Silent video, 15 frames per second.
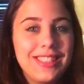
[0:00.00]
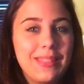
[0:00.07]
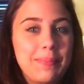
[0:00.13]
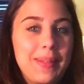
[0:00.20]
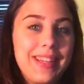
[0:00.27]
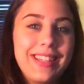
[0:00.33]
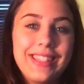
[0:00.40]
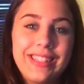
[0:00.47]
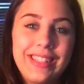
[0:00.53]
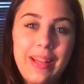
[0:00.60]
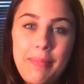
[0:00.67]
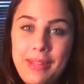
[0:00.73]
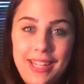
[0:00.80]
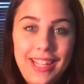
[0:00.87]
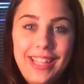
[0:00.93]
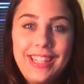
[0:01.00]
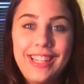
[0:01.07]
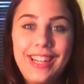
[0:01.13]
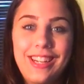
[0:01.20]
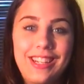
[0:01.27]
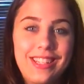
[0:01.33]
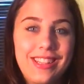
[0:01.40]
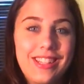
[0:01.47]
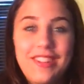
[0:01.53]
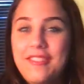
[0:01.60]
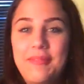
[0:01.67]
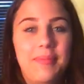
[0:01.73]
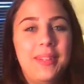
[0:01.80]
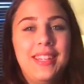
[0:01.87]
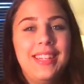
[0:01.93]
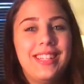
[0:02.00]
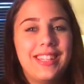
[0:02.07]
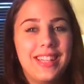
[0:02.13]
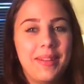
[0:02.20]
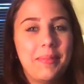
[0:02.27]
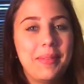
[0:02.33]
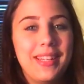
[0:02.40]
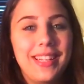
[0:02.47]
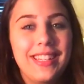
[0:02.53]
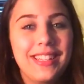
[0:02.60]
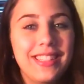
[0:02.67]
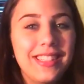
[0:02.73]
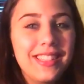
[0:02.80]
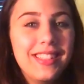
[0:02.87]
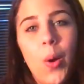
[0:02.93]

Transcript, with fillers: is pink lemonade. I love pink lemonade.